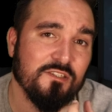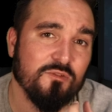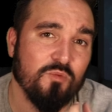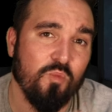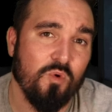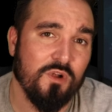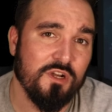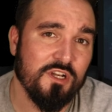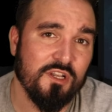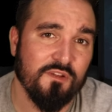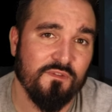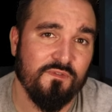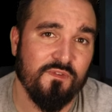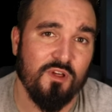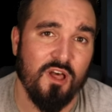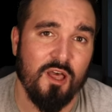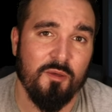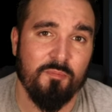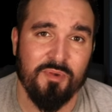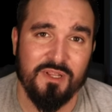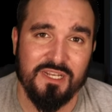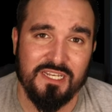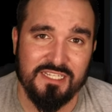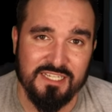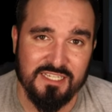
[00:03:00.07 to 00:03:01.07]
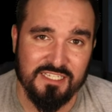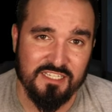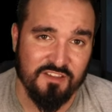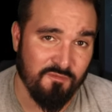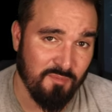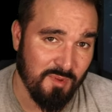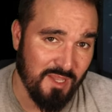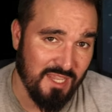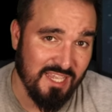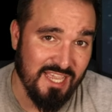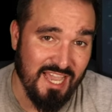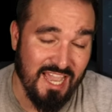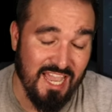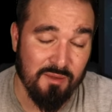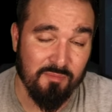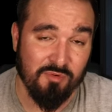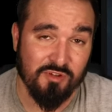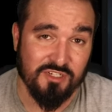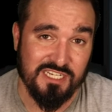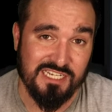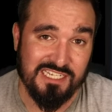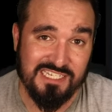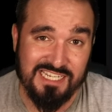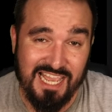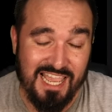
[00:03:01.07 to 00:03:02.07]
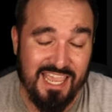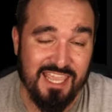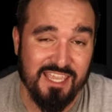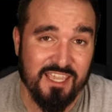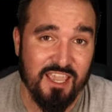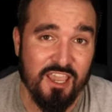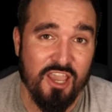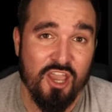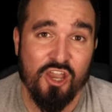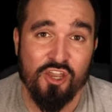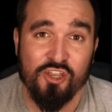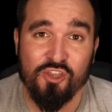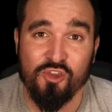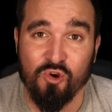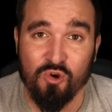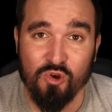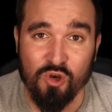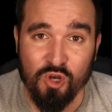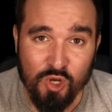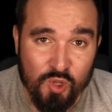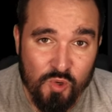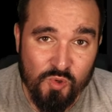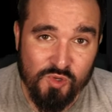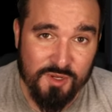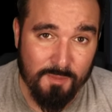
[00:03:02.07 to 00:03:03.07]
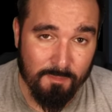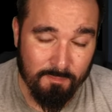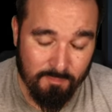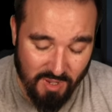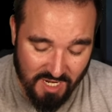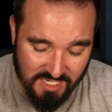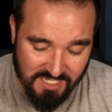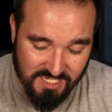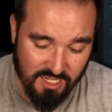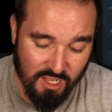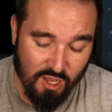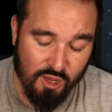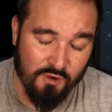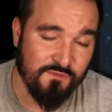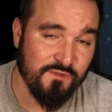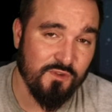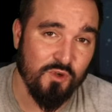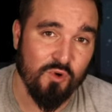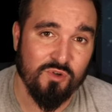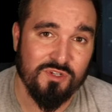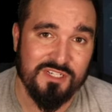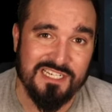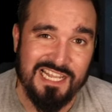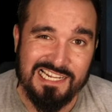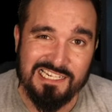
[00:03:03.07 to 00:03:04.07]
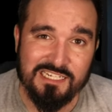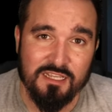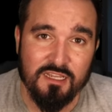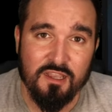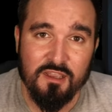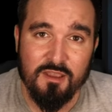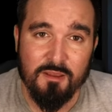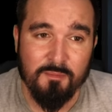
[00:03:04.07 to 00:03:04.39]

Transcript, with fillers: wonderful abilities of being able to take your loot body off your dead